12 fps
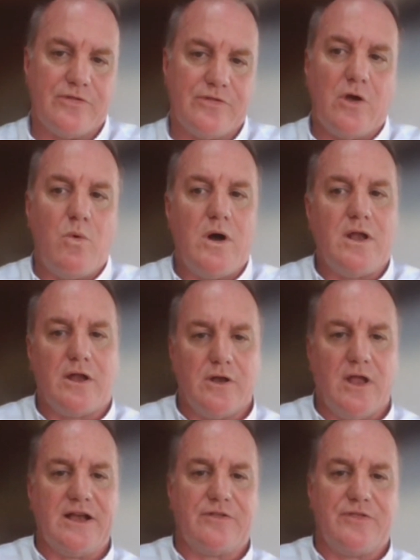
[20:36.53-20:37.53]
And so while I'd
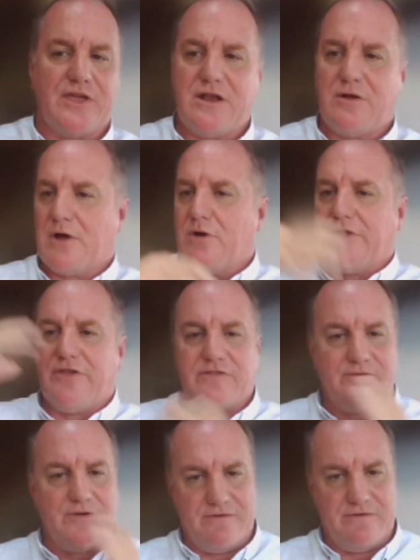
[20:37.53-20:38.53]
like to think, I write
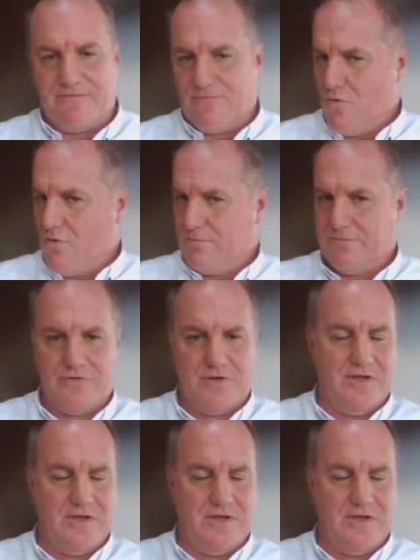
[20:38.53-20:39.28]
these very informed,